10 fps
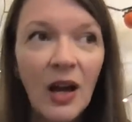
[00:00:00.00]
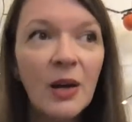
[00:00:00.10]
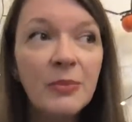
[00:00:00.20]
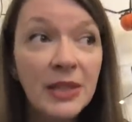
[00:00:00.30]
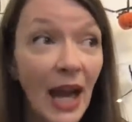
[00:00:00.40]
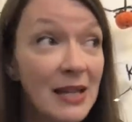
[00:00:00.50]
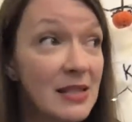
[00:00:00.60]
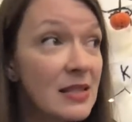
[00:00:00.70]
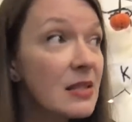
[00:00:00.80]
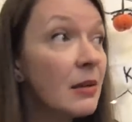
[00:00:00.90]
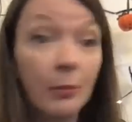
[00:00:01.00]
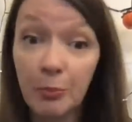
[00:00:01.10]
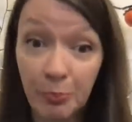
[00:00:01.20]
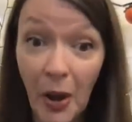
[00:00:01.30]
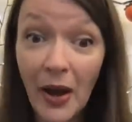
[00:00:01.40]
Yes,
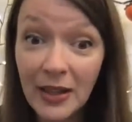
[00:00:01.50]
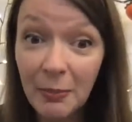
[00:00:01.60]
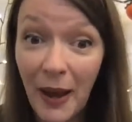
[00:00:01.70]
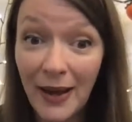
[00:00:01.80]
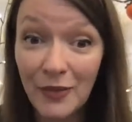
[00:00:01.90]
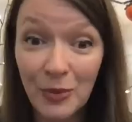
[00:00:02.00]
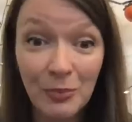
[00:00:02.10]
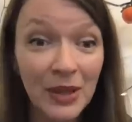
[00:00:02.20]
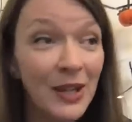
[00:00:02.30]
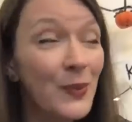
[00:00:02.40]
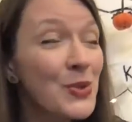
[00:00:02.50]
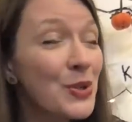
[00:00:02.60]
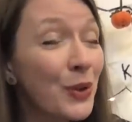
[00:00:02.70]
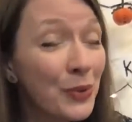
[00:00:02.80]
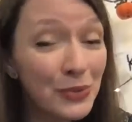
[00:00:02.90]
buy the pack from me. It was
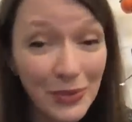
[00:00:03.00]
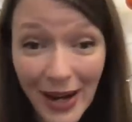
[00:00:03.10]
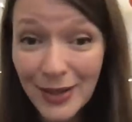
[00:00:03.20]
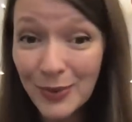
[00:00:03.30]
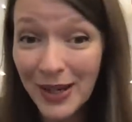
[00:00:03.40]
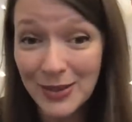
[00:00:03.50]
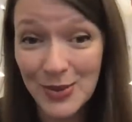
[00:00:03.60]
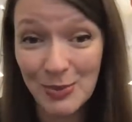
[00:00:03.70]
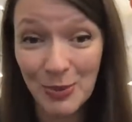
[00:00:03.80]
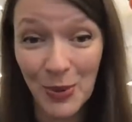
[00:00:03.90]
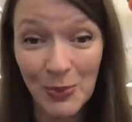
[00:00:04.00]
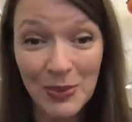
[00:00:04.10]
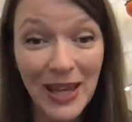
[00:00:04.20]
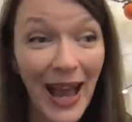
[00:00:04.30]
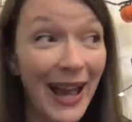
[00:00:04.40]
a great way to support
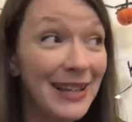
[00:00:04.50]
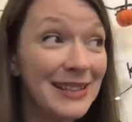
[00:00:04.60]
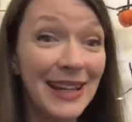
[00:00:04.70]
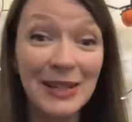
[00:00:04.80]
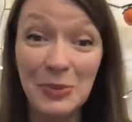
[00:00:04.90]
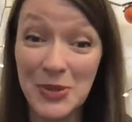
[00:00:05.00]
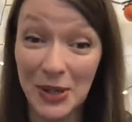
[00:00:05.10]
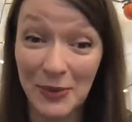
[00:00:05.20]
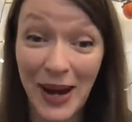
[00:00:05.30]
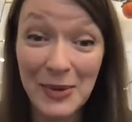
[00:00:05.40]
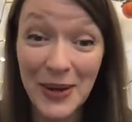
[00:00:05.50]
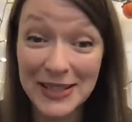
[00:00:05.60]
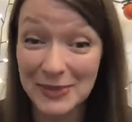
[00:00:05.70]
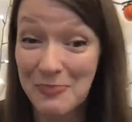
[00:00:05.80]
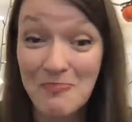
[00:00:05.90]
me, and it was a great way
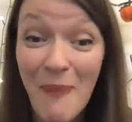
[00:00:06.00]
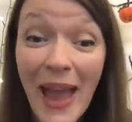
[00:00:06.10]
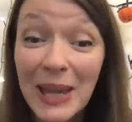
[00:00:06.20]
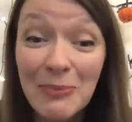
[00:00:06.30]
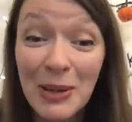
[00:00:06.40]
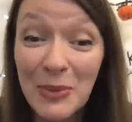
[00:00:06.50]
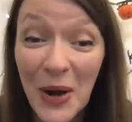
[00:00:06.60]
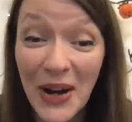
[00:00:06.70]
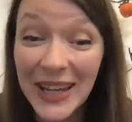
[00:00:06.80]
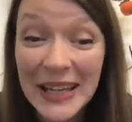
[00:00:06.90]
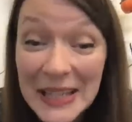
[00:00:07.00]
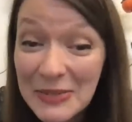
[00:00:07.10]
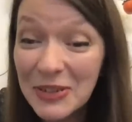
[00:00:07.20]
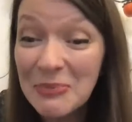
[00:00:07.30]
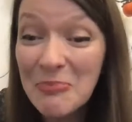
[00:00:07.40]
to make me work
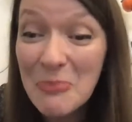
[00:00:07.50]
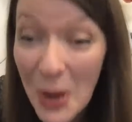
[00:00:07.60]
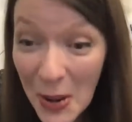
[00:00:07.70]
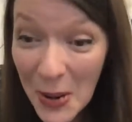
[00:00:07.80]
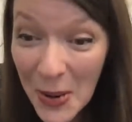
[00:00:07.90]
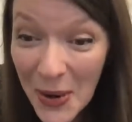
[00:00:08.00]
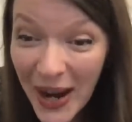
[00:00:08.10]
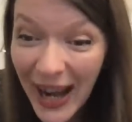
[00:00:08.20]
even more.